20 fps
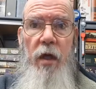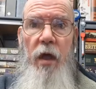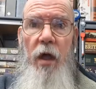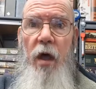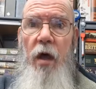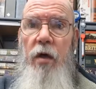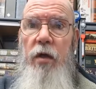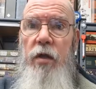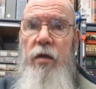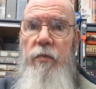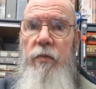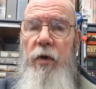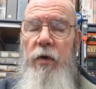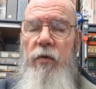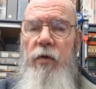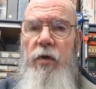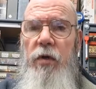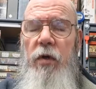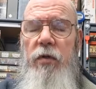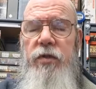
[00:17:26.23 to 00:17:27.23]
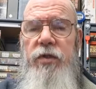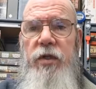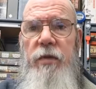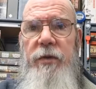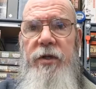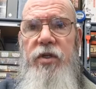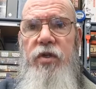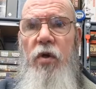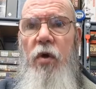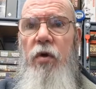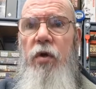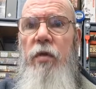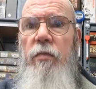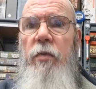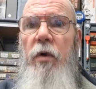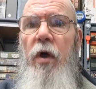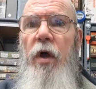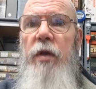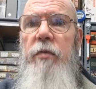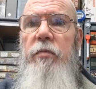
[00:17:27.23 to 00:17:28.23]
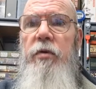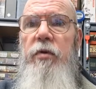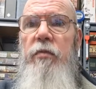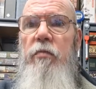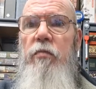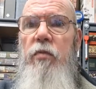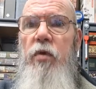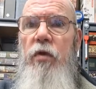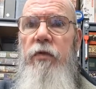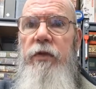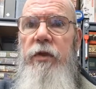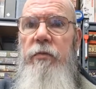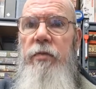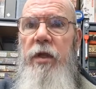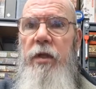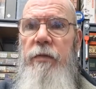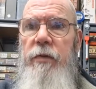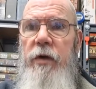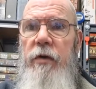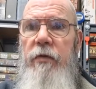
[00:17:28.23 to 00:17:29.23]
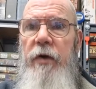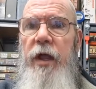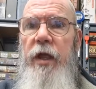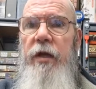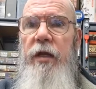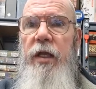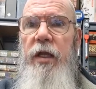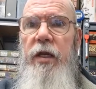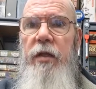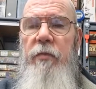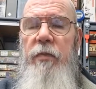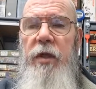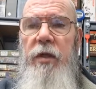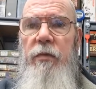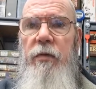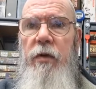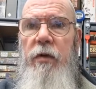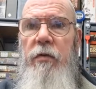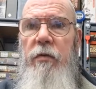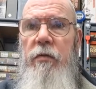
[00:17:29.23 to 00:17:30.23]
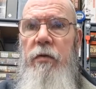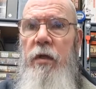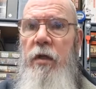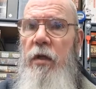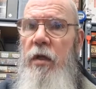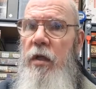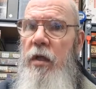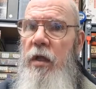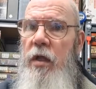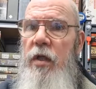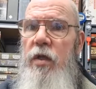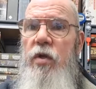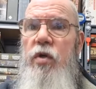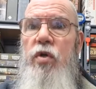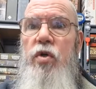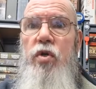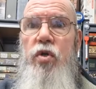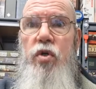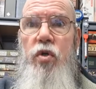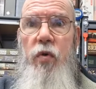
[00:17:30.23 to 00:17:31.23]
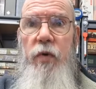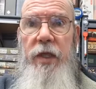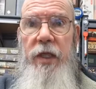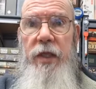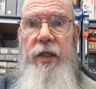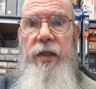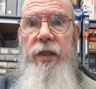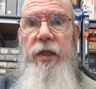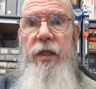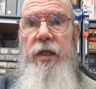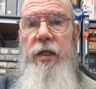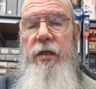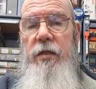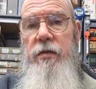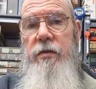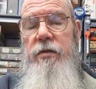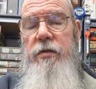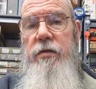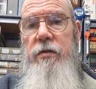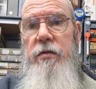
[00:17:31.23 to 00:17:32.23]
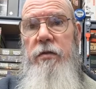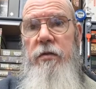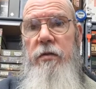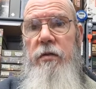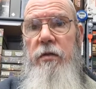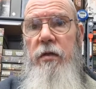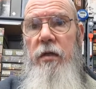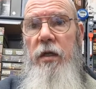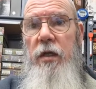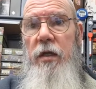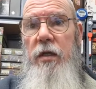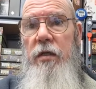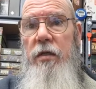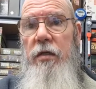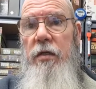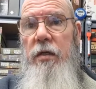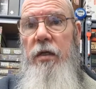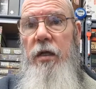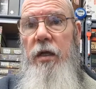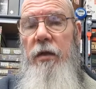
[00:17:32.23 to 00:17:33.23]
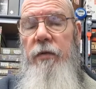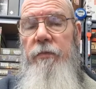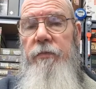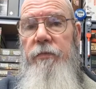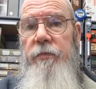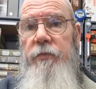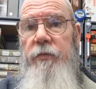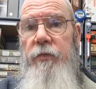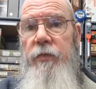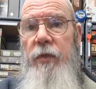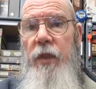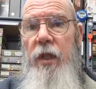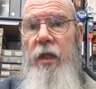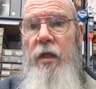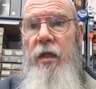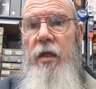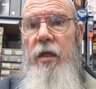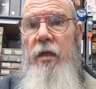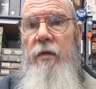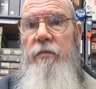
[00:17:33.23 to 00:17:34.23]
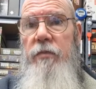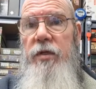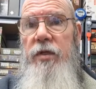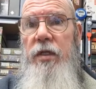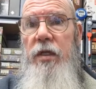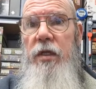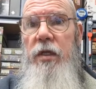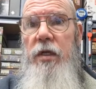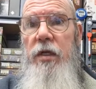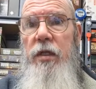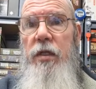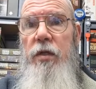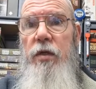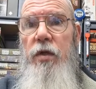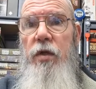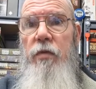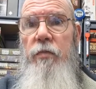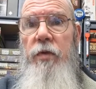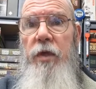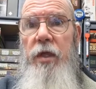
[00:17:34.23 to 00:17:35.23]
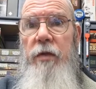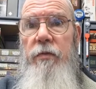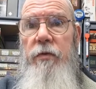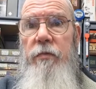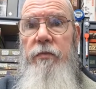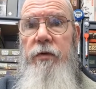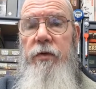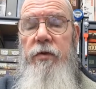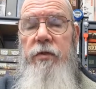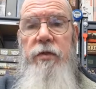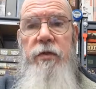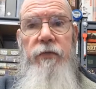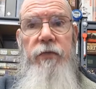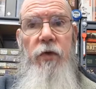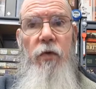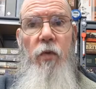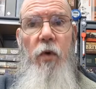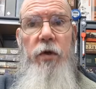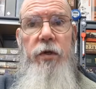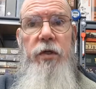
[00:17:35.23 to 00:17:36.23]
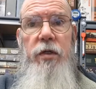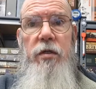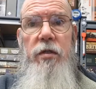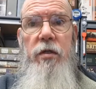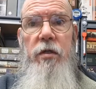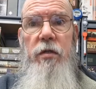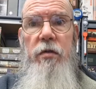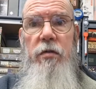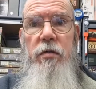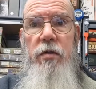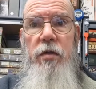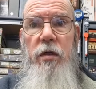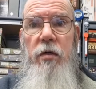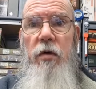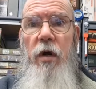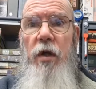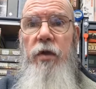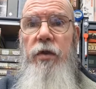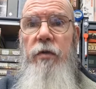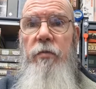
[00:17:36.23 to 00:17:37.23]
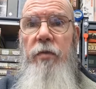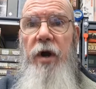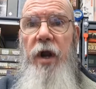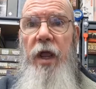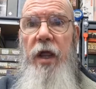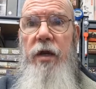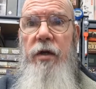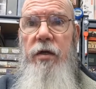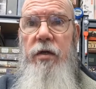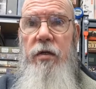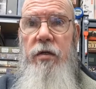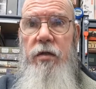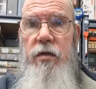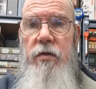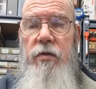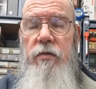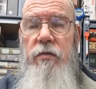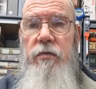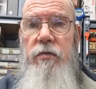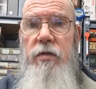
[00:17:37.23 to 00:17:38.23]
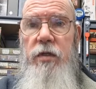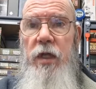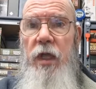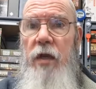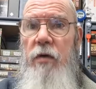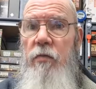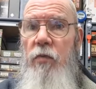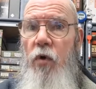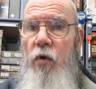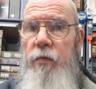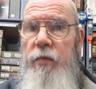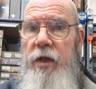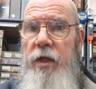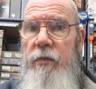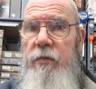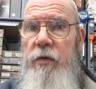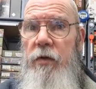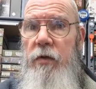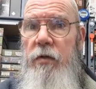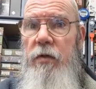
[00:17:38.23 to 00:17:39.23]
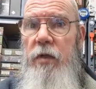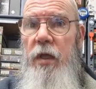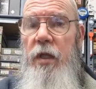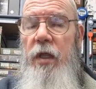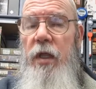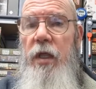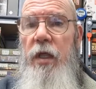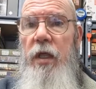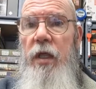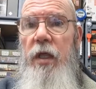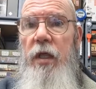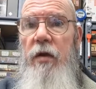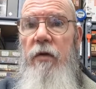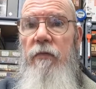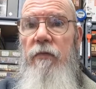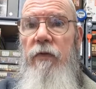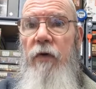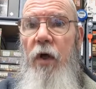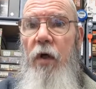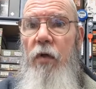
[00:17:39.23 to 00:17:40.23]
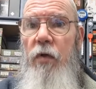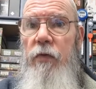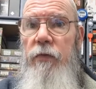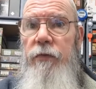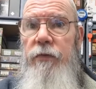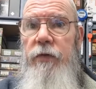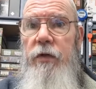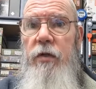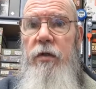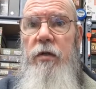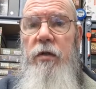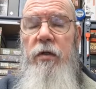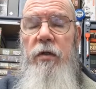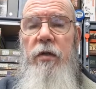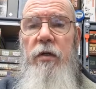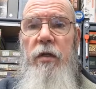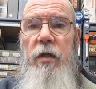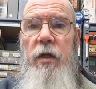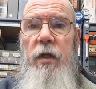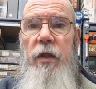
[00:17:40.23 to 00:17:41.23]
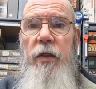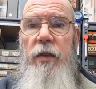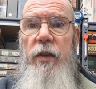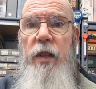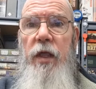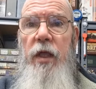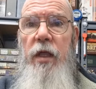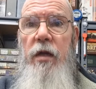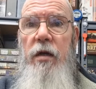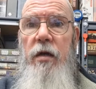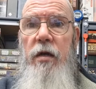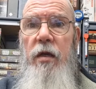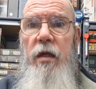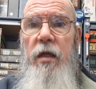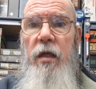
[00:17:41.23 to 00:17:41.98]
occupied. Well, not so much occupied, but moving people around, getting people doing things, and particularly the new people, because if you're wanting to grow the brand and to get more people involved, then